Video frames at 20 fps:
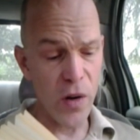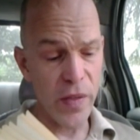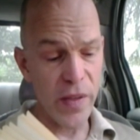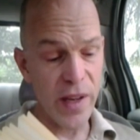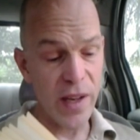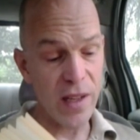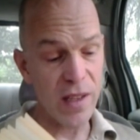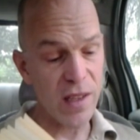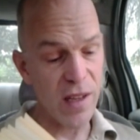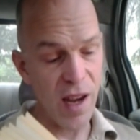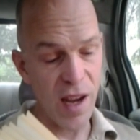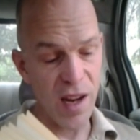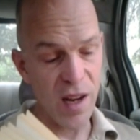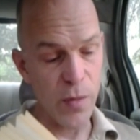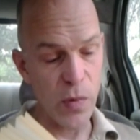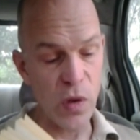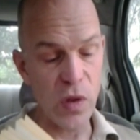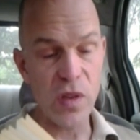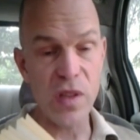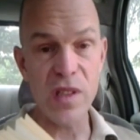hardly
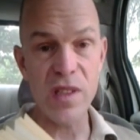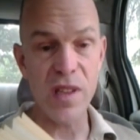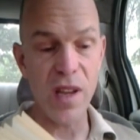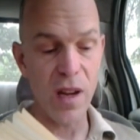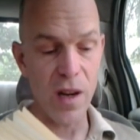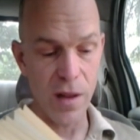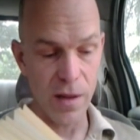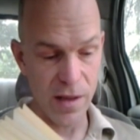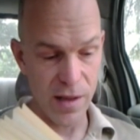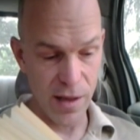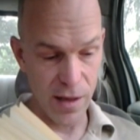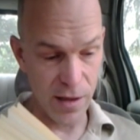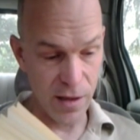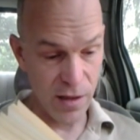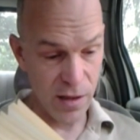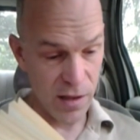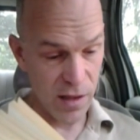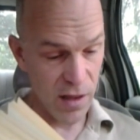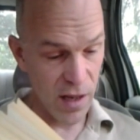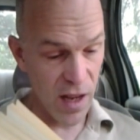tenable
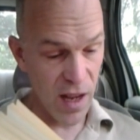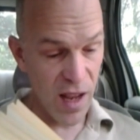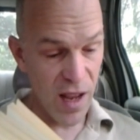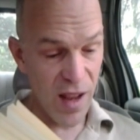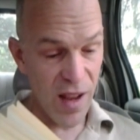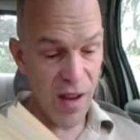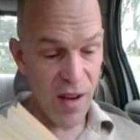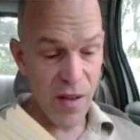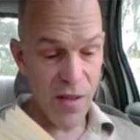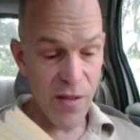subtleties